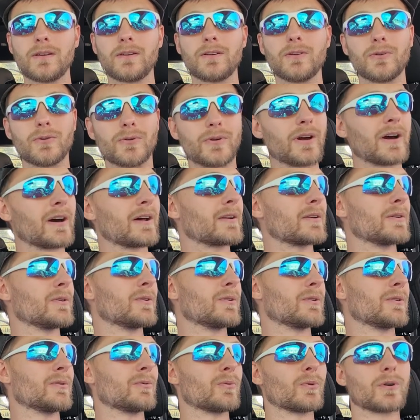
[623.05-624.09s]
You got to know
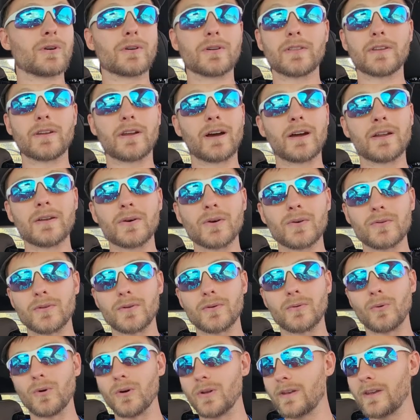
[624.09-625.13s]
your worth. And I know that
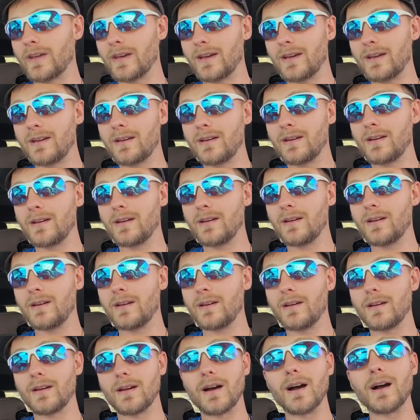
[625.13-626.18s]
one day
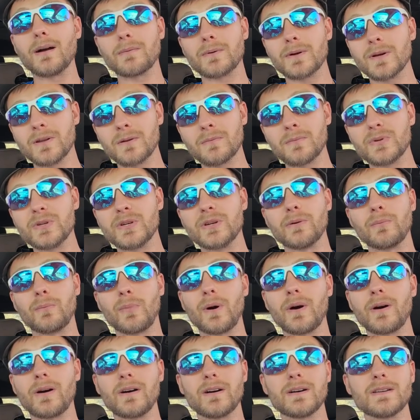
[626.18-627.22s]
I'm going to be a
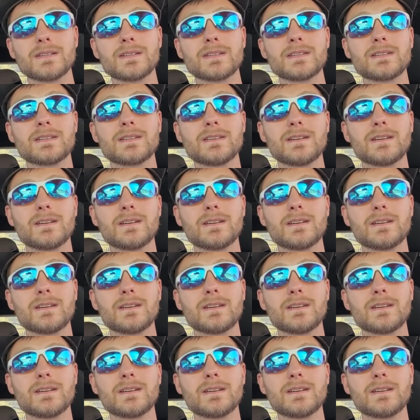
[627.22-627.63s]
boss.